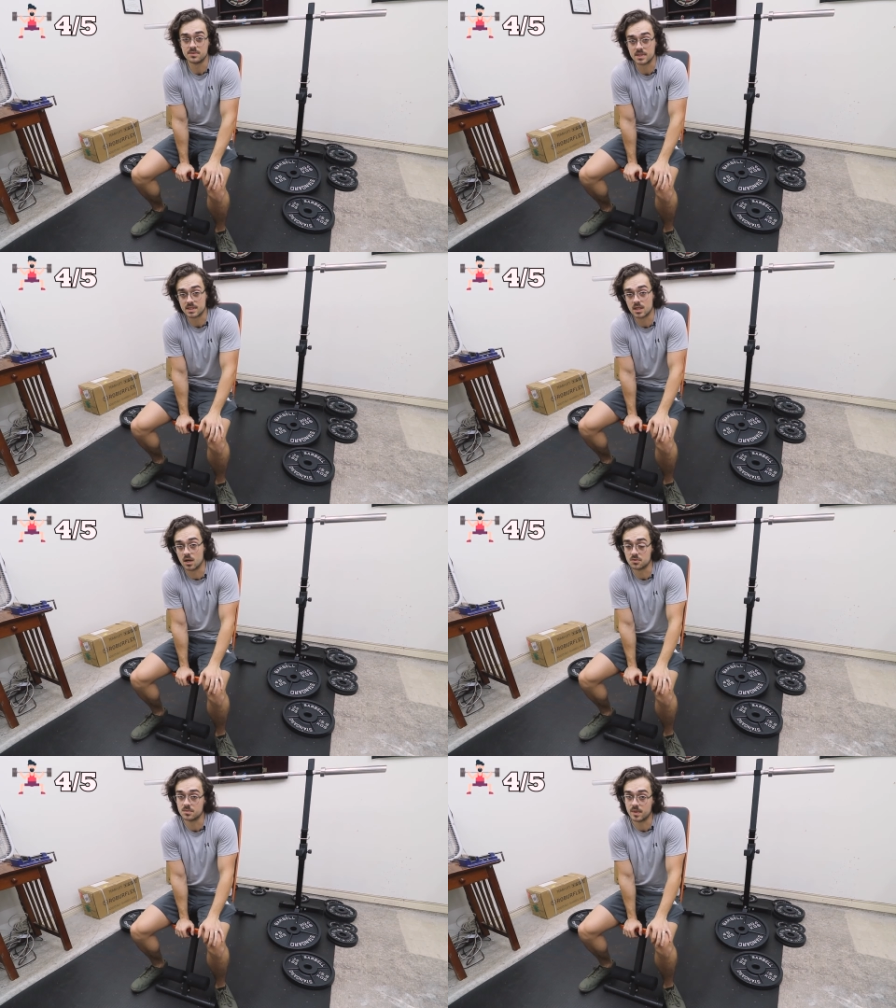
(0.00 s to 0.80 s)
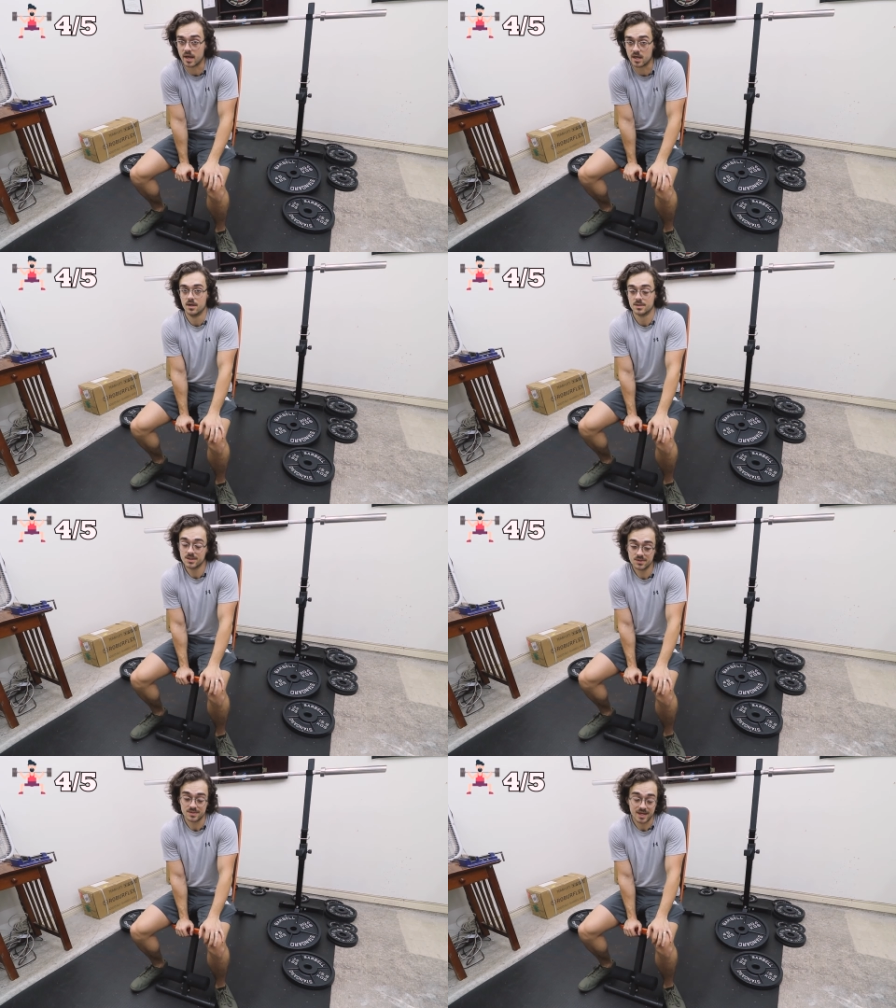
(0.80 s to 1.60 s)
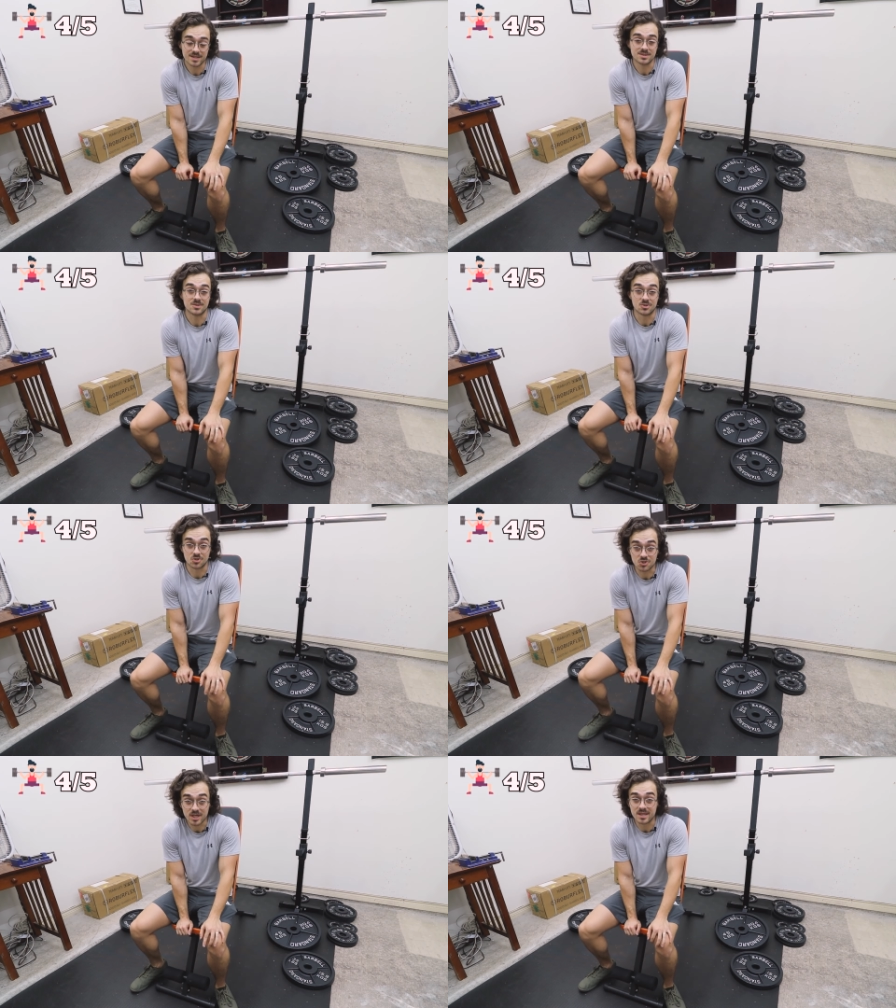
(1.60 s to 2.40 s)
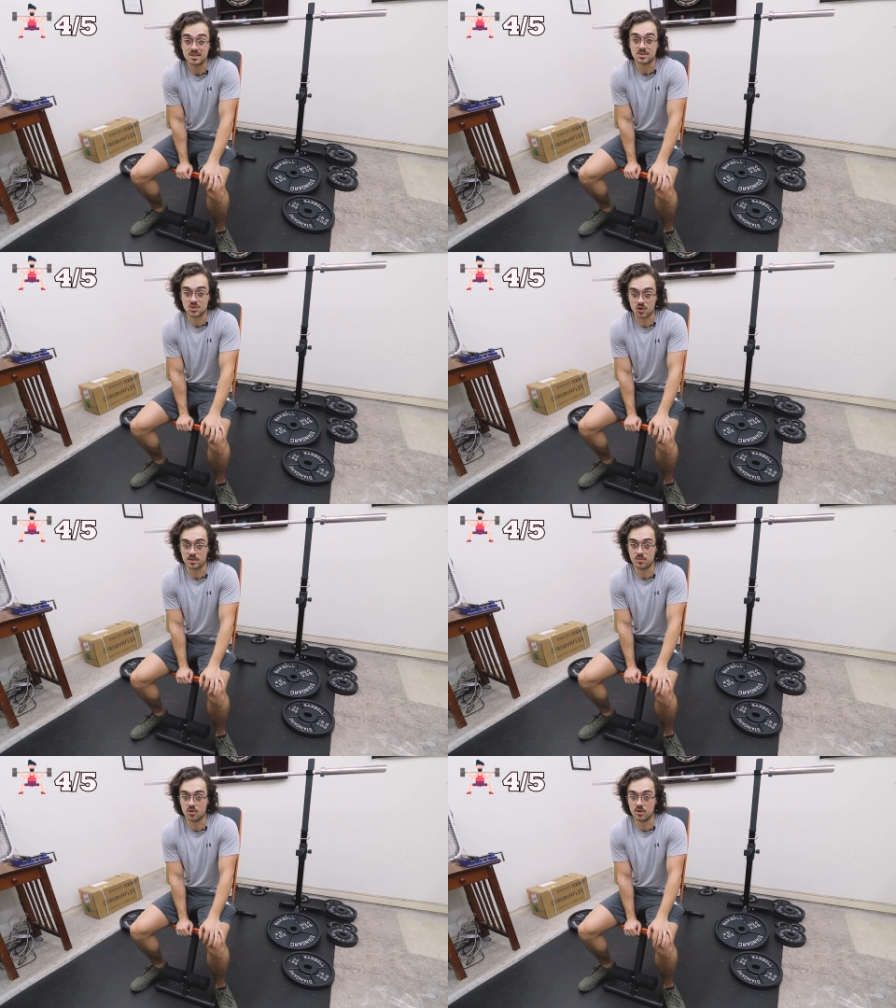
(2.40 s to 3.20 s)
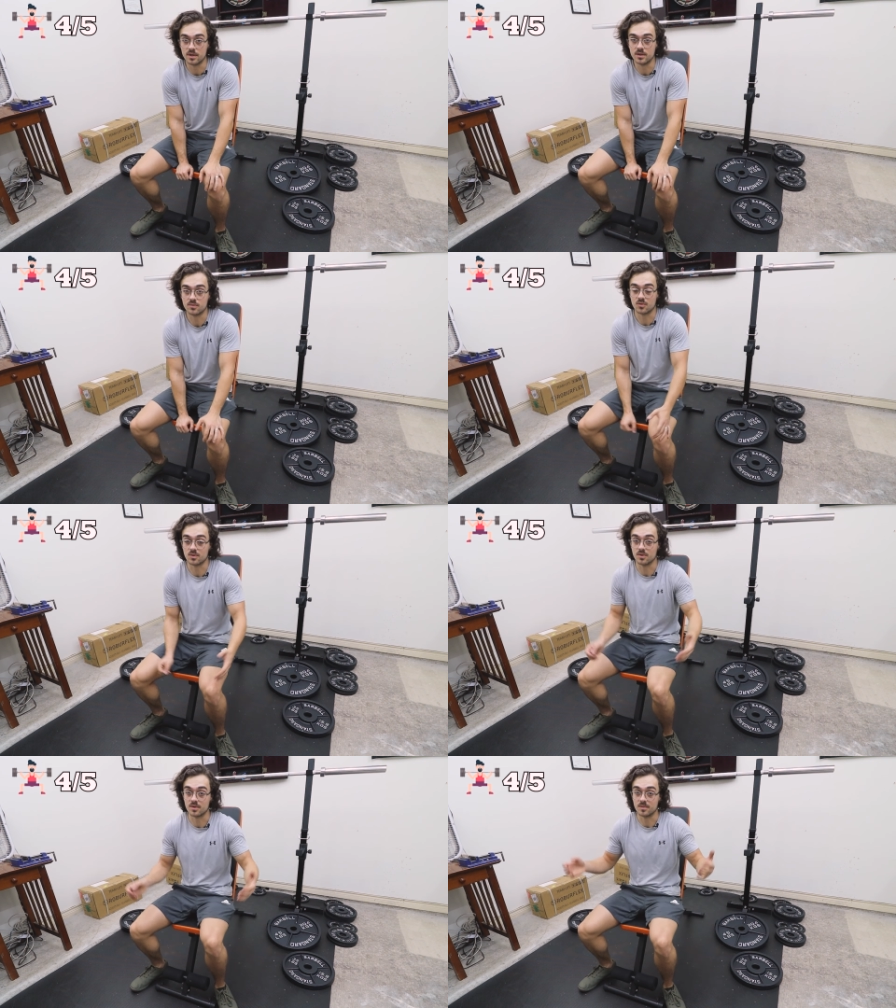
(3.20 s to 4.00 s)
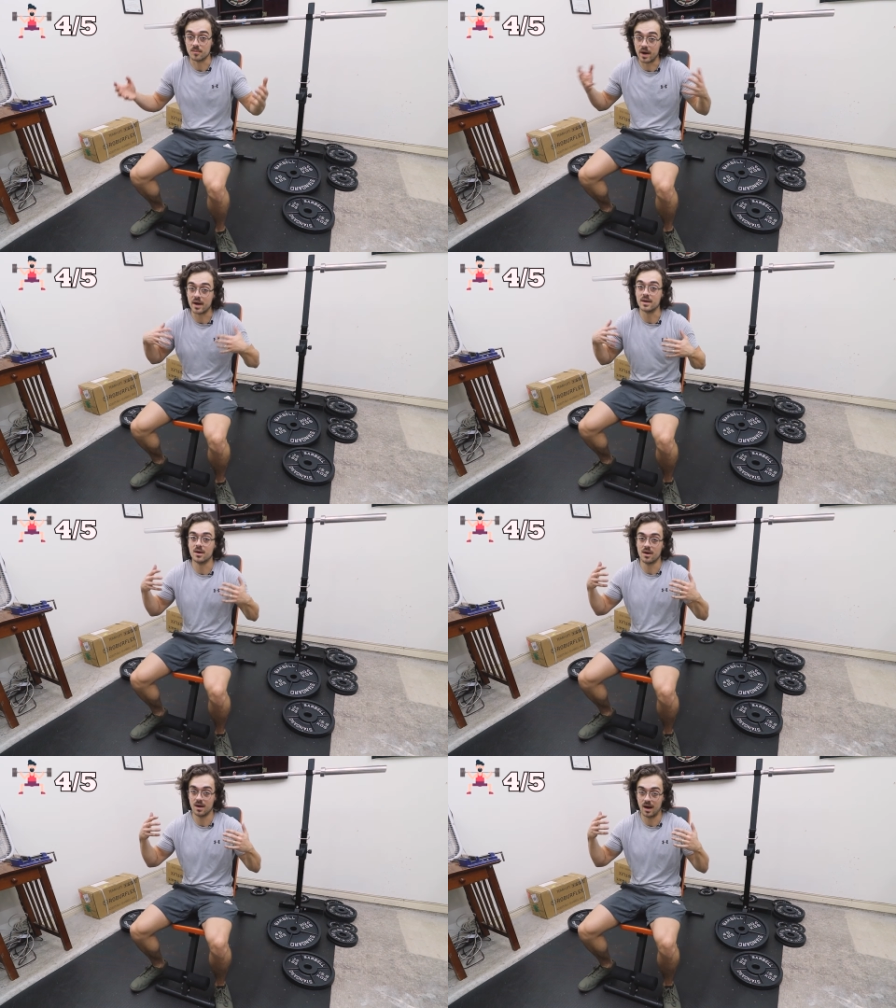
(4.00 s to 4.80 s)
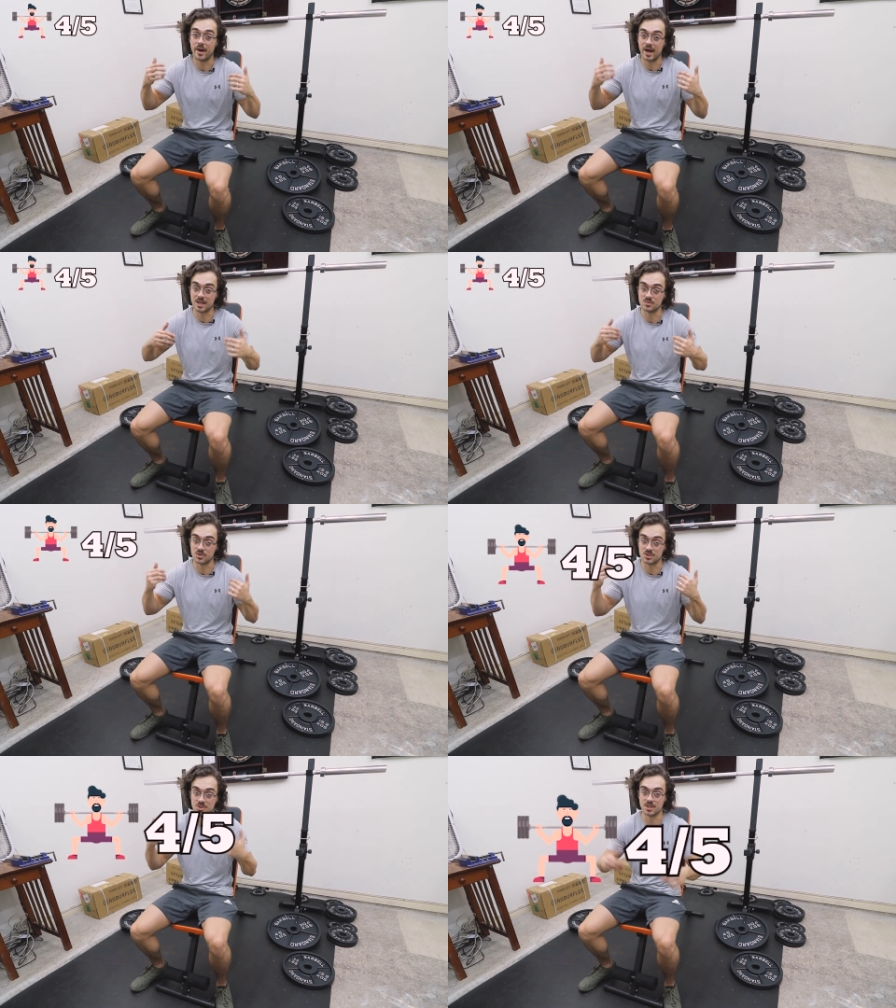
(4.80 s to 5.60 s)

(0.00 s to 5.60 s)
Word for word: of 600 pounds. So that is a great starting point for my home hybrid